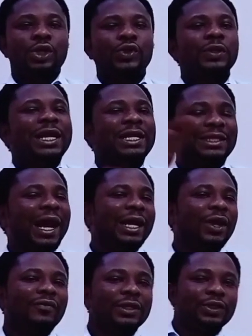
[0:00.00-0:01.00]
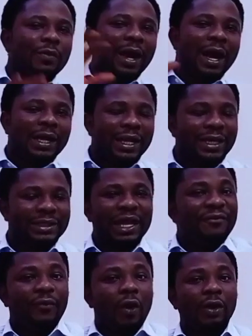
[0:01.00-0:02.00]
So the inside of the stomach is
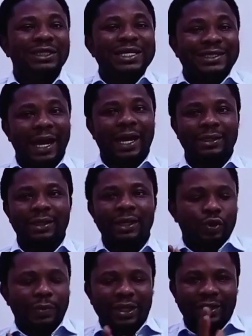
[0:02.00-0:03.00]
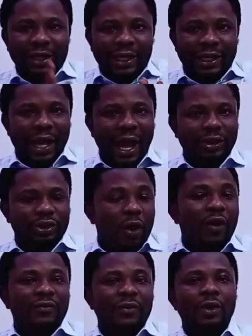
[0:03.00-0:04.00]
therefore designed to be thick and
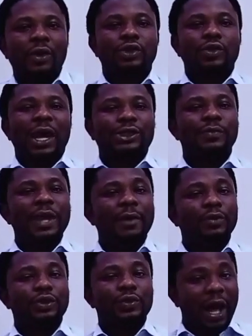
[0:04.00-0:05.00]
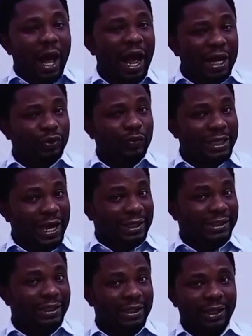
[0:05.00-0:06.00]
tough so as to be able to handle the
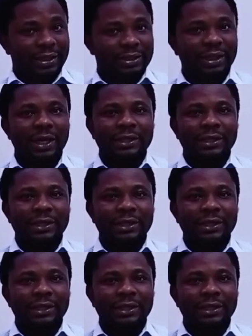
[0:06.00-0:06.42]
acid in it,